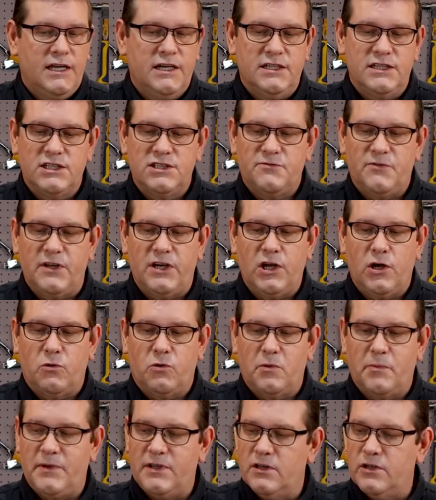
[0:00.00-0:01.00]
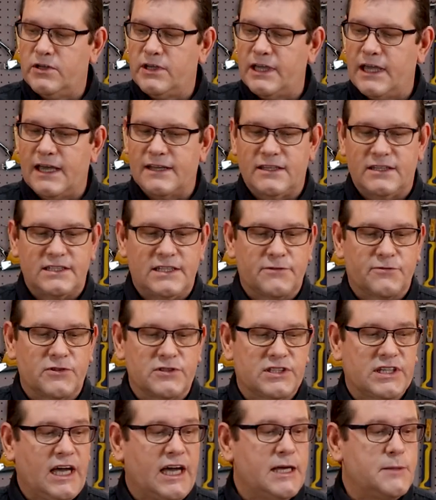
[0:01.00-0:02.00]
And in this video, we'll be looking at the
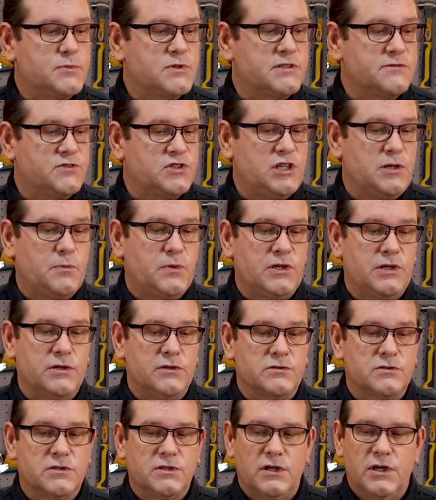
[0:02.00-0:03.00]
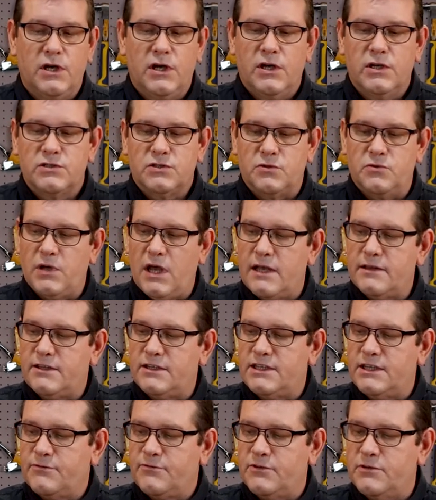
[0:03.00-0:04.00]
different types of GPUs. So not
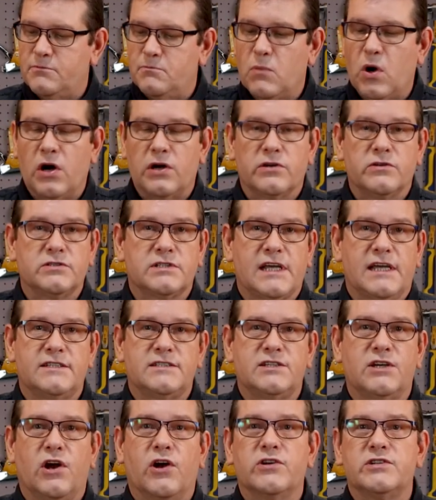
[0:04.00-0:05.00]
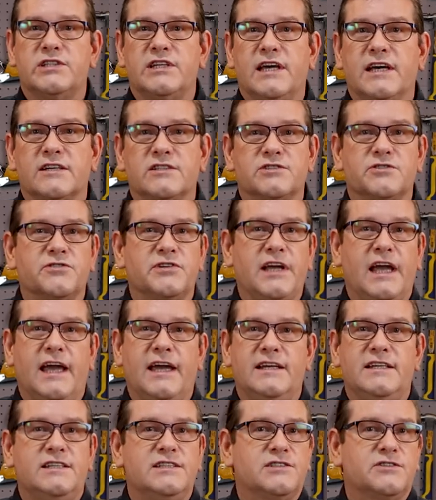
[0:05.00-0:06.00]
the different models as in RTX
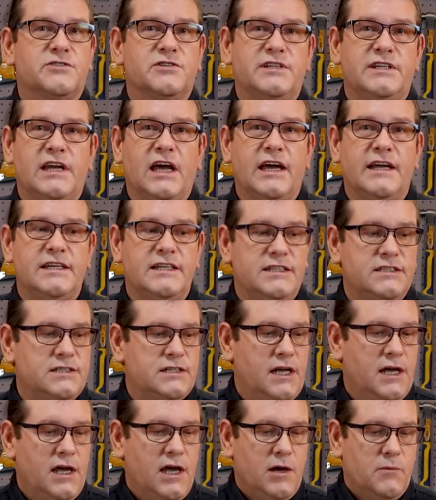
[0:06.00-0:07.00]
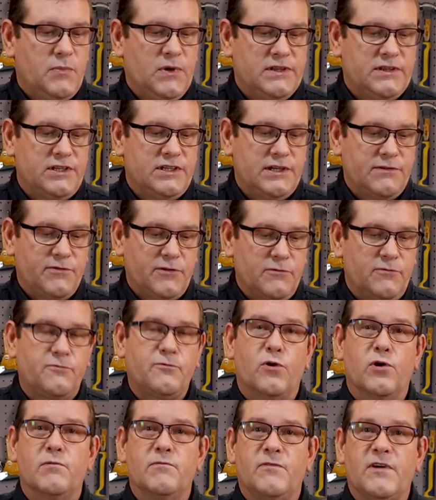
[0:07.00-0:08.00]
3080s, 3090s, but the different
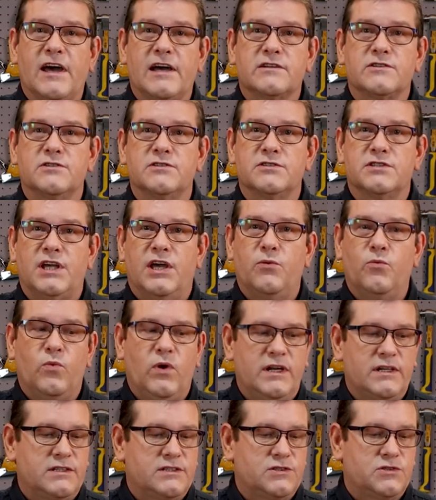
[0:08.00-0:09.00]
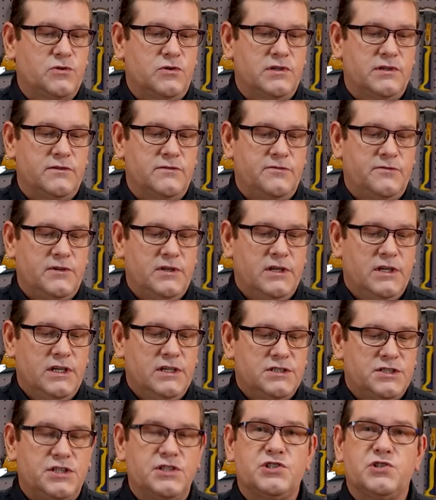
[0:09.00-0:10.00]
form factors and what sort of
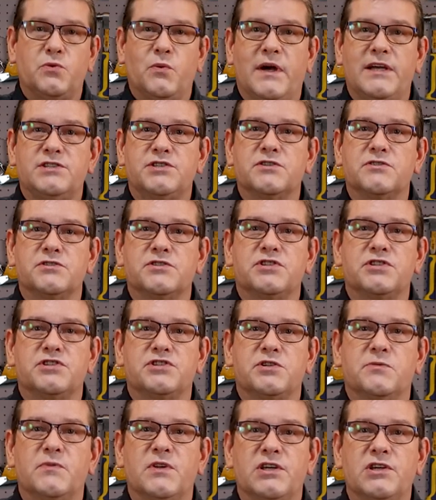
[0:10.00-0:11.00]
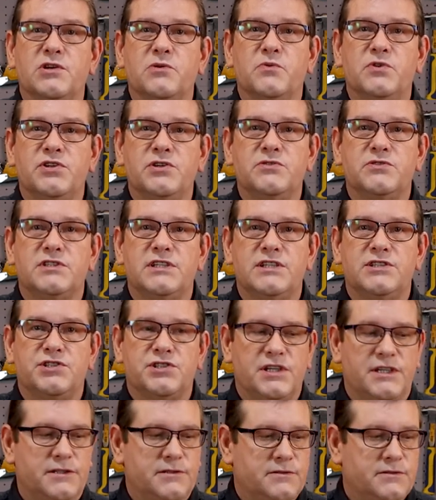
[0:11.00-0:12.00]
situation or system that you would use
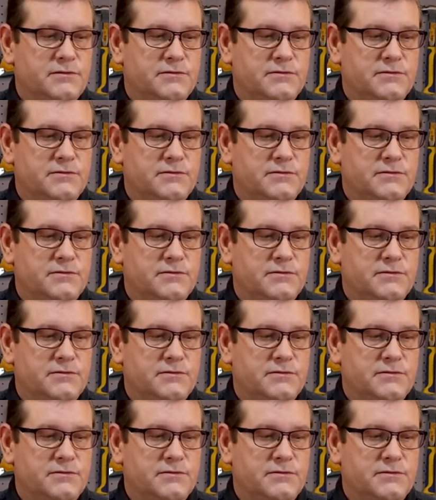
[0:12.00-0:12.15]
each in.